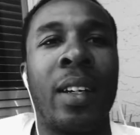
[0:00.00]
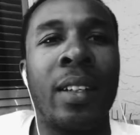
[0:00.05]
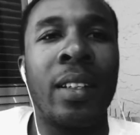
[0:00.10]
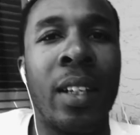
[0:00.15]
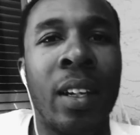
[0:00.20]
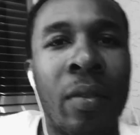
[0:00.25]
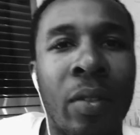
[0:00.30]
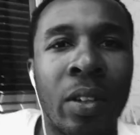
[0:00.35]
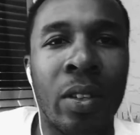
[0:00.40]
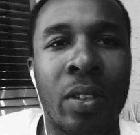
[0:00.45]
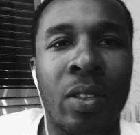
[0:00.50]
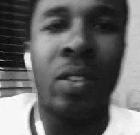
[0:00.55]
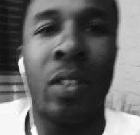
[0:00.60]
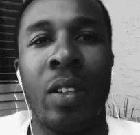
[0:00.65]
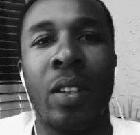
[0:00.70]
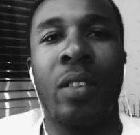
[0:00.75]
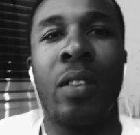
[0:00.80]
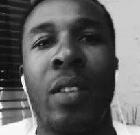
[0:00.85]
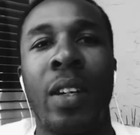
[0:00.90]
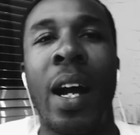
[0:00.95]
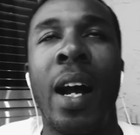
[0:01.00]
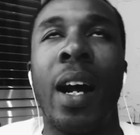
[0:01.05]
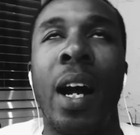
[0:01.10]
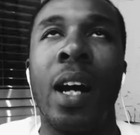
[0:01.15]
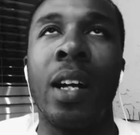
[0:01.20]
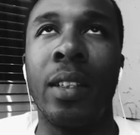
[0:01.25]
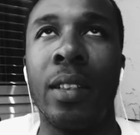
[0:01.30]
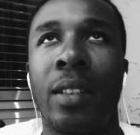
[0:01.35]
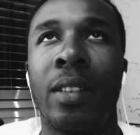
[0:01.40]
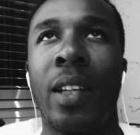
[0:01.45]
never understood, I
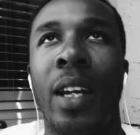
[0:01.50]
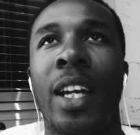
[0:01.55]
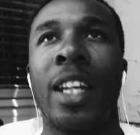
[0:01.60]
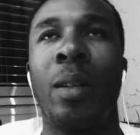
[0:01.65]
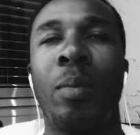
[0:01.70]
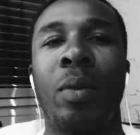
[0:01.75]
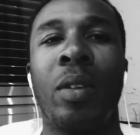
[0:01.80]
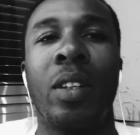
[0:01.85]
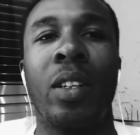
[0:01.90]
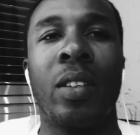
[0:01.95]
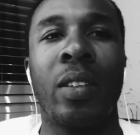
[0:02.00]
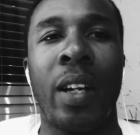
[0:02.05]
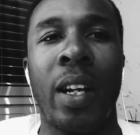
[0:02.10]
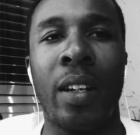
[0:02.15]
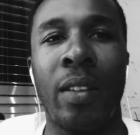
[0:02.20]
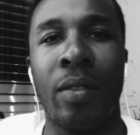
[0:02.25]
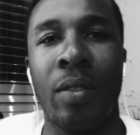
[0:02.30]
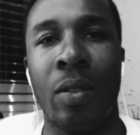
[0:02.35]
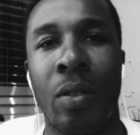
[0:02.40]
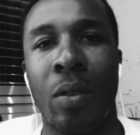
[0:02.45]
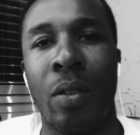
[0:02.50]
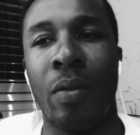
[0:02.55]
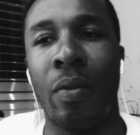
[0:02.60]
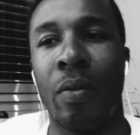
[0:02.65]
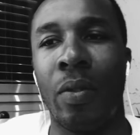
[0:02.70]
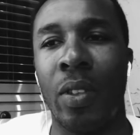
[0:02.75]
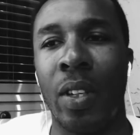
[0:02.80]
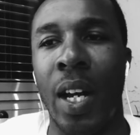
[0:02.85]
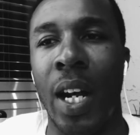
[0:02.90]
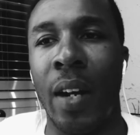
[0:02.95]
understand it, but creatives or
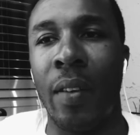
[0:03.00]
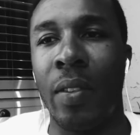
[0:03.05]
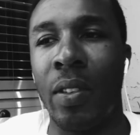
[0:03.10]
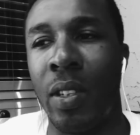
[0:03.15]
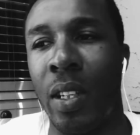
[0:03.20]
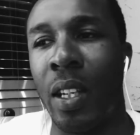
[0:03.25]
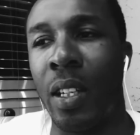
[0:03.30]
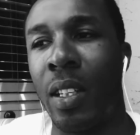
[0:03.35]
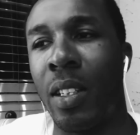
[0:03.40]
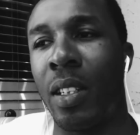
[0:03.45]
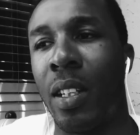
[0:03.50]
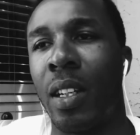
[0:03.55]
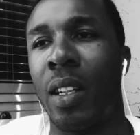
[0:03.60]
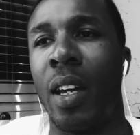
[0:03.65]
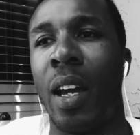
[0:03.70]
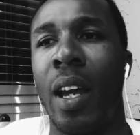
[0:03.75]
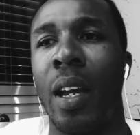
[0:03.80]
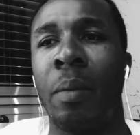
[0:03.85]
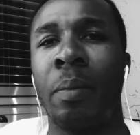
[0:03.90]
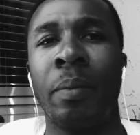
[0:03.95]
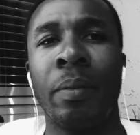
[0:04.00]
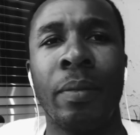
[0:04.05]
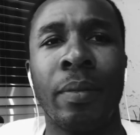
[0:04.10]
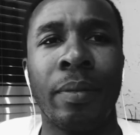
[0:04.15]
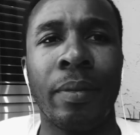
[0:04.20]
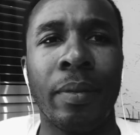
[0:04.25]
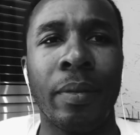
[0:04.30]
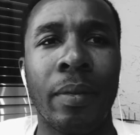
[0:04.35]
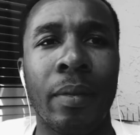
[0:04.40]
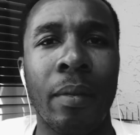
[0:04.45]
photographers get into the game
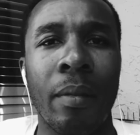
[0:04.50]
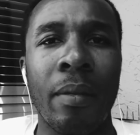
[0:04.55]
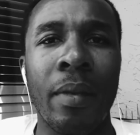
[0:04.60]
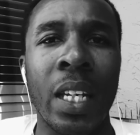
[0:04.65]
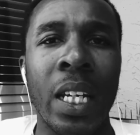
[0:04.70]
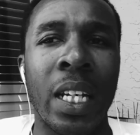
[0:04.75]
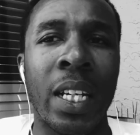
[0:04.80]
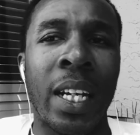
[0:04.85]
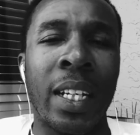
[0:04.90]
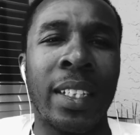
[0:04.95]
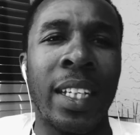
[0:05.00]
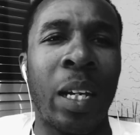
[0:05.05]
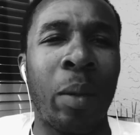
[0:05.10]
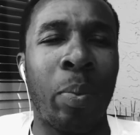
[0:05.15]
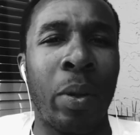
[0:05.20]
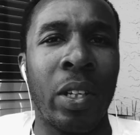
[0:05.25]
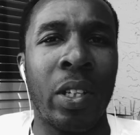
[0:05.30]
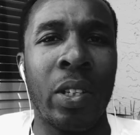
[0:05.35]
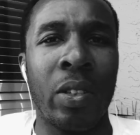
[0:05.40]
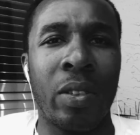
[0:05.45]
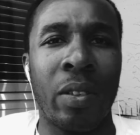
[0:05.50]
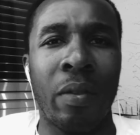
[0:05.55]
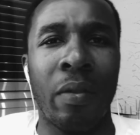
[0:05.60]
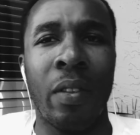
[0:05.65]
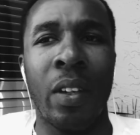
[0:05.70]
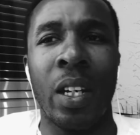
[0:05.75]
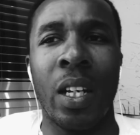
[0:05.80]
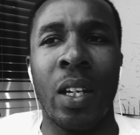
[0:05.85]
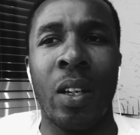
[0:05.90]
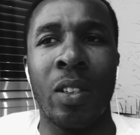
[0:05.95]
and they take pictures and
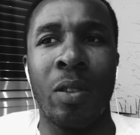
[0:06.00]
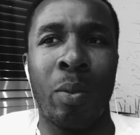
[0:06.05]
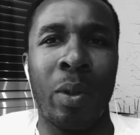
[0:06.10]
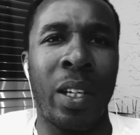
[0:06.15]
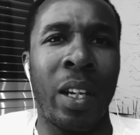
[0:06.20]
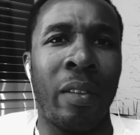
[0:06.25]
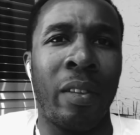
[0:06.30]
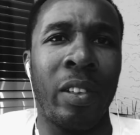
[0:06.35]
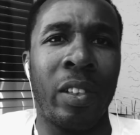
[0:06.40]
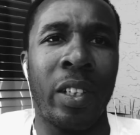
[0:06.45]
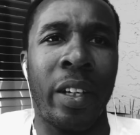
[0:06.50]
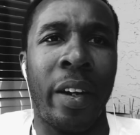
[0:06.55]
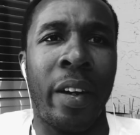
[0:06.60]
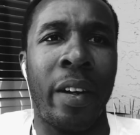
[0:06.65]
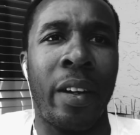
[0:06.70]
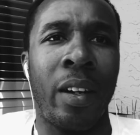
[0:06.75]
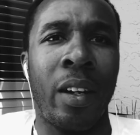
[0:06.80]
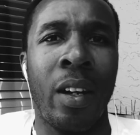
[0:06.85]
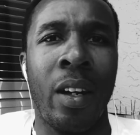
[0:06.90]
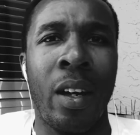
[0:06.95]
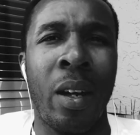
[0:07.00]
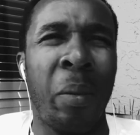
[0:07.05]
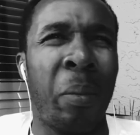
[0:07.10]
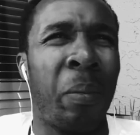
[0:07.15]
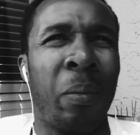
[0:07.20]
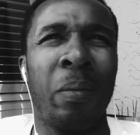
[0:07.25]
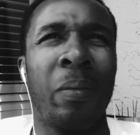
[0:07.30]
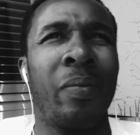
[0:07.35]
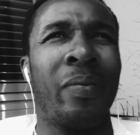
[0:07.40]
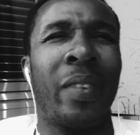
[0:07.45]
videos but never share it.
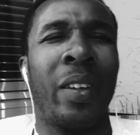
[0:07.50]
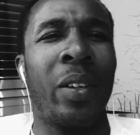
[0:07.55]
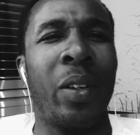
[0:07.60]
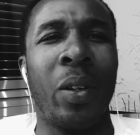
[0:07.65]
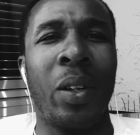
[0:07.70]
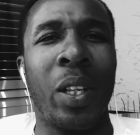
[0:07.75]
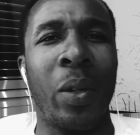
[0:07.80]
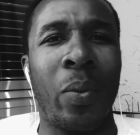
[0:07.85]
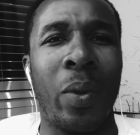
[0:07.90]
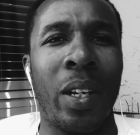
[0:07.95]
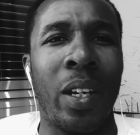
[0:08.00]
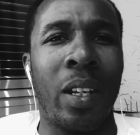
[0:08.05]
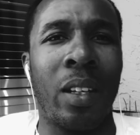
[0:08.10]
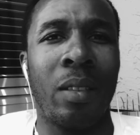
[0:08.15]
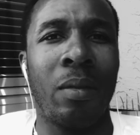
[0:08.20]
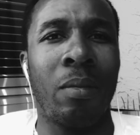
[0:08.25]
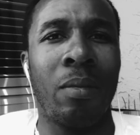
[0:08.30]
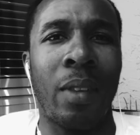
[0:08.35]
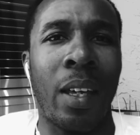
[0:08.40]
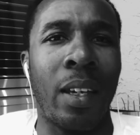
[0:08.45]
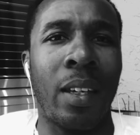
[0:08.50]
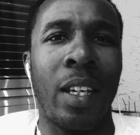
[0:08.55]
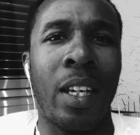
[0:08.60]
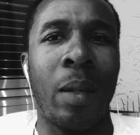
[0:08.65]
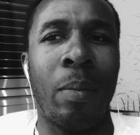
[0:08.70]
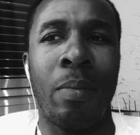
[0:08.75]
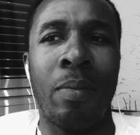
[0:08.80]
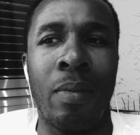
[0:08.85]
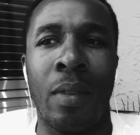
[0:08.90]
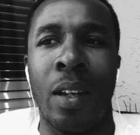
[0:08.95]
They're the only one that they
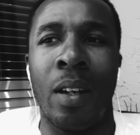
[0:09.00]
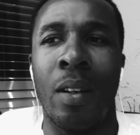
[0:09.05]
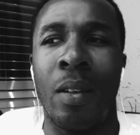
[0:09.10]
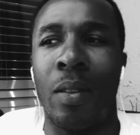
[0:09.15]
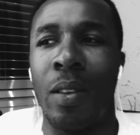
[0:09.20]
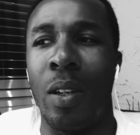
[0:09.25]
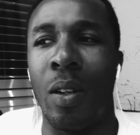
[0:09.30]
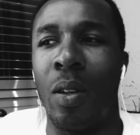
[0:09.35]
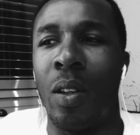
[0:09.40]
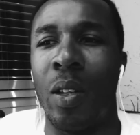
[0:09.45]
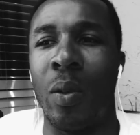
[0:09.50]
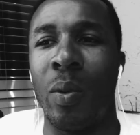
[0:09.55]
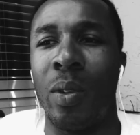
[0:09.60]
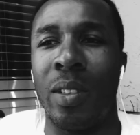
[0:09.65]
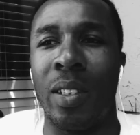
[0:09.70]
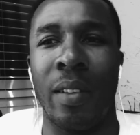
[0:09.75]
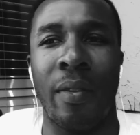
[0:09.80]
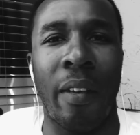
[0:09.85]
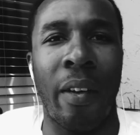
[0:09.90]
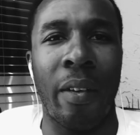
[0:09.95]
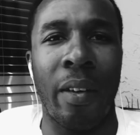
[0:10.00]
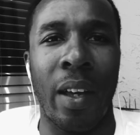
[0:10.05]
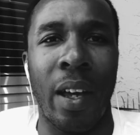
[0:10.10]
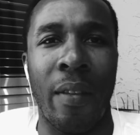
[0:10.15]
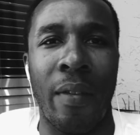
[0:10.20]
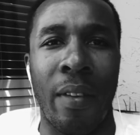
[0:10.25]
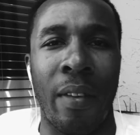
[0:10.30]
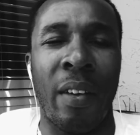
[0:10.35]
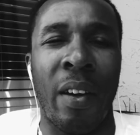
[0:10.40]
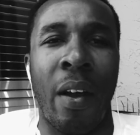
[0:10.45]
keep. They're the only ones that
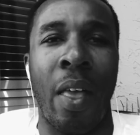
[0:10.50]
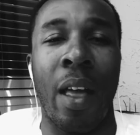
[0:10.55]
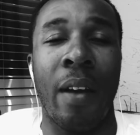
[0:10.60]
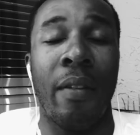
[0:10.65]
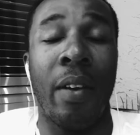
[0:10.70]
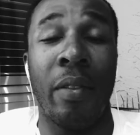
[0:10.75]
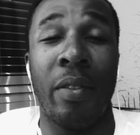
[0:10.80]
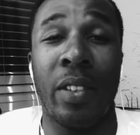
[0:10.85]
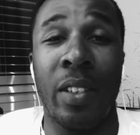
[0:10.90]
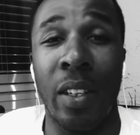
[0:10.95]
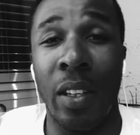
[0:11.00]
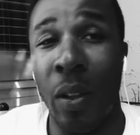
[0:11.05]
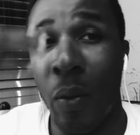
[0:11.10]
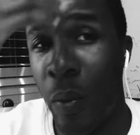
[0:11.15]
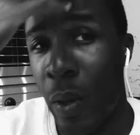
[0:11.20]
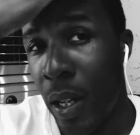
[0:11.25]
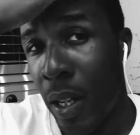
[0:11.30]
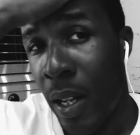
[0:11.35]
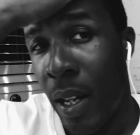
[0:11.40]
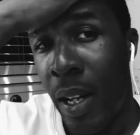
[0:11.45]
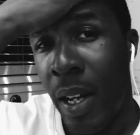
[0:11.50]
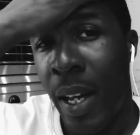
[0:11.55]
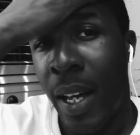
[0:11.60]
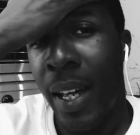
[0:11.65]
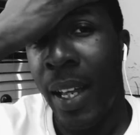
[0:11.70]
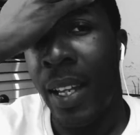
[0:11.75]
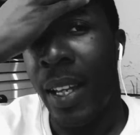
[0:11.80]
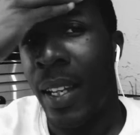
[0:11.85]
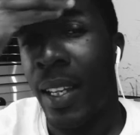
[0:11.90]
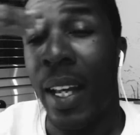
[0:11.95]
have ever seen their work.
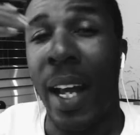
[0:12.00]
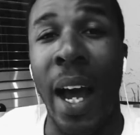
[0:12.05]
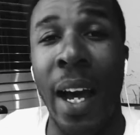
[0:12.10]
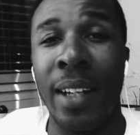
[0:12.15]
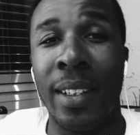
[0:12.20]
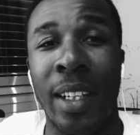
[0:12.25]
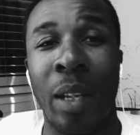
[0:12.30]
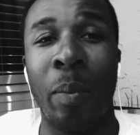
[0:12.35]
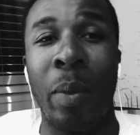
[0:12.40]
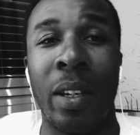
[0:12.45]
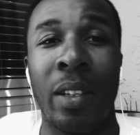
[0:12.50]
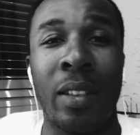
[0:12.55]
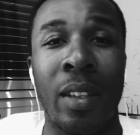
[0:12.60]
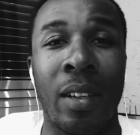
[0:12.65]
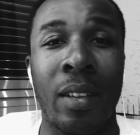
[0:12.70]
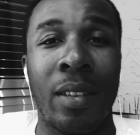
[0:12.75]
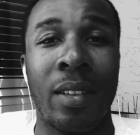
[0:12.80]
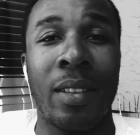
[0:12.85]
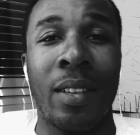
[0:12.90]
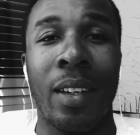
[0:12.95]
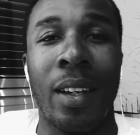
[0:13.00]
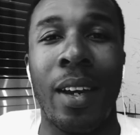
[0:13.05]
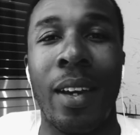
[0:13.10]
How does that make sense?